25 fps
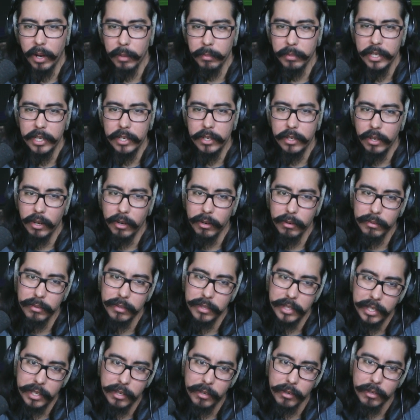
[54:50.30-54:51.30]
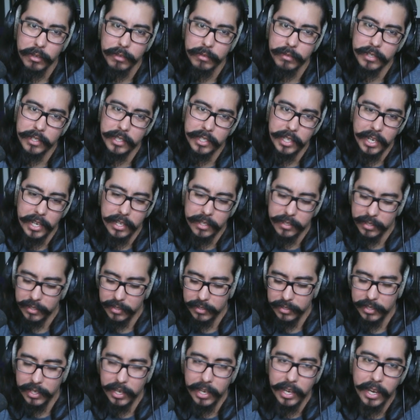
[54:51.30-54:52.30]
probably no legal stance
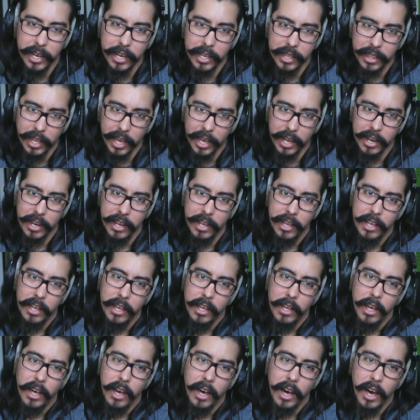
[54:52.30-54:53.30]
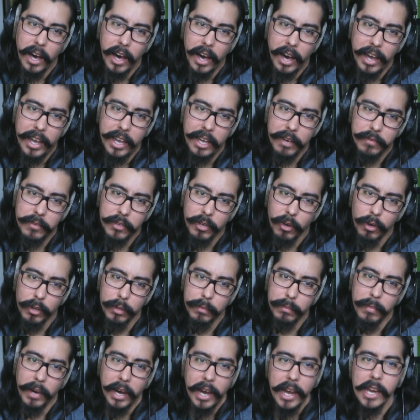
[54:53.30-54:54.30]
in saying that I have
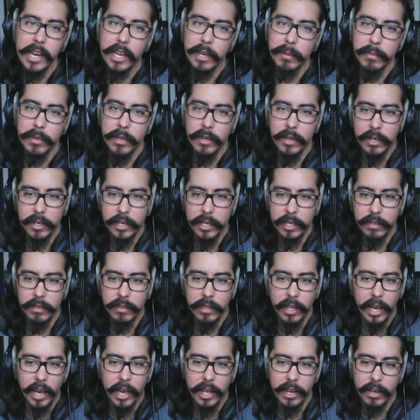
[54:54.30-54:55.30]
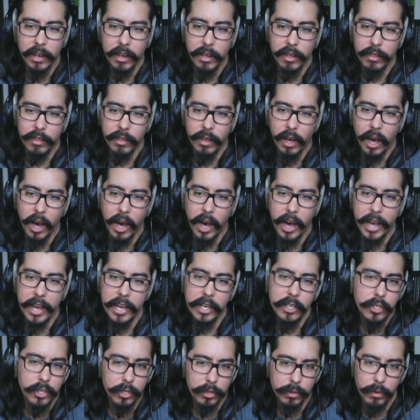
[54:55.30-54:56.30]
told my community that
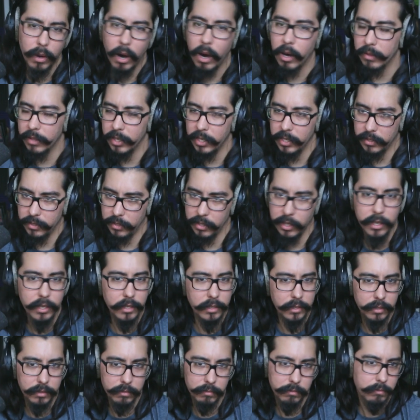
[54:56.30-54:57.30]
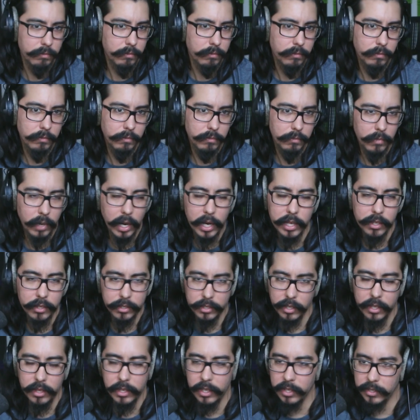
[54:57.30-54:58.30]
I do all these things, right?
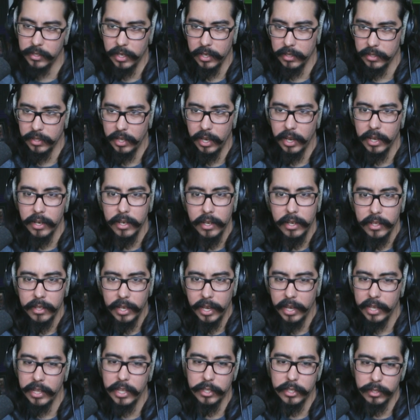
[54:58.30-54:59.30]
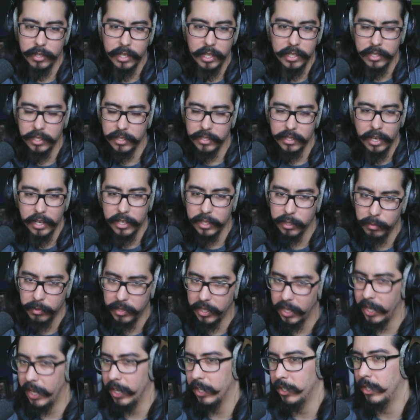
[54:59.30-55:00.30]
There's nothing that says that. That's exactly
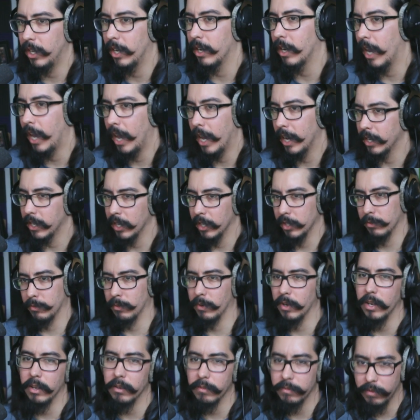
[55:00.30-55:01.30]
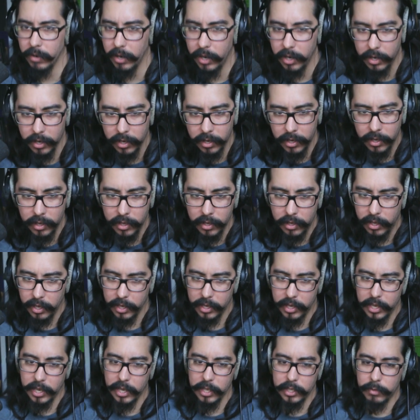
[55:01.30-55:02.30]
what the hashtag ad gets rid of, right?
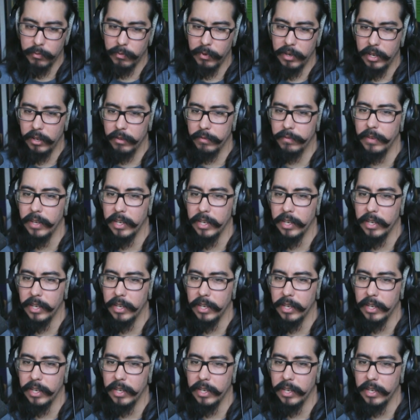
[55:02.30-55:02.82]
It gets rid